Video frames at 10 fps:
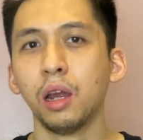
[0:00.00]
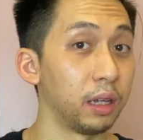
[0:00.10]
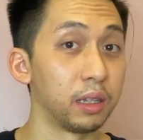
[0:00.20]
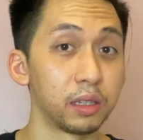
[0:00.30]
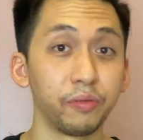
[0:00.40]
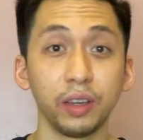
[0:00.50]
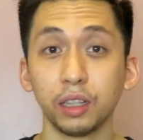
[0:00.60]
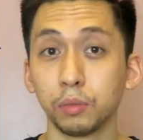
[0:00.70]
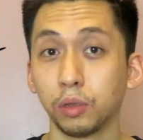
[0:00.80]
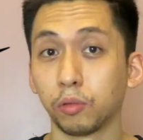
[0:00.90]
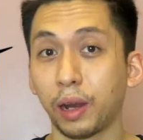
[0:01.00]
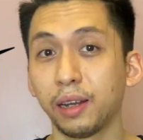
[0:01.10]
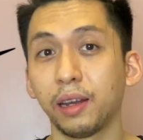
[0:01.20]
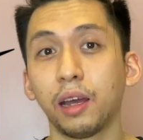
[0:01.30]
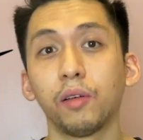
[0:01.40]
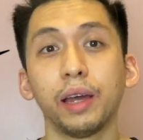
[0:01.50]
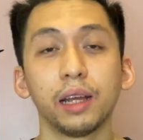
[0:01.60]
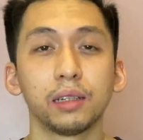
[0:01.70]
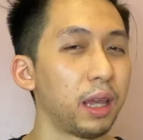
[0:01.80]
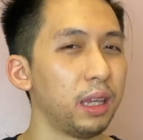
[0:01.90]
It is available right now
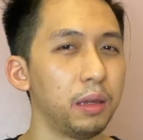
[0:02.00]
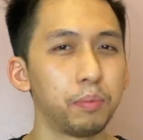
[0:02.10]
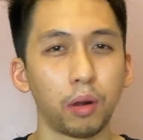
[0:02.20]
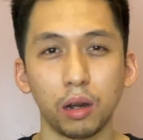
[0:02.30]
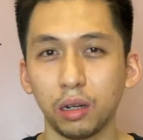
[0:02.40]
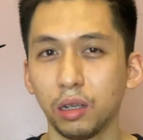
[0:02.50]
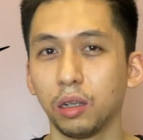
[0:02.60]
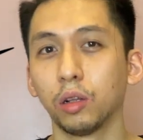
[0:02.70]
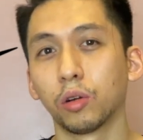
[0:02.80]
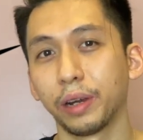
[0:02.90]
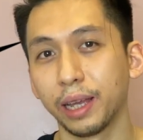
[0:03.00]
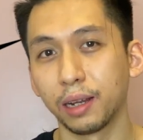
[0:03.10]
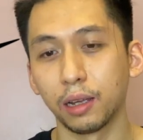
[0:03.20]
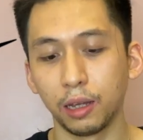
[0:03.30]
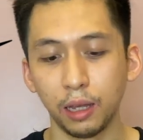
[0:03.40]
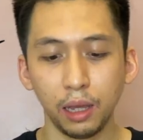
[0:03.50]
at Nike Park Glorieta.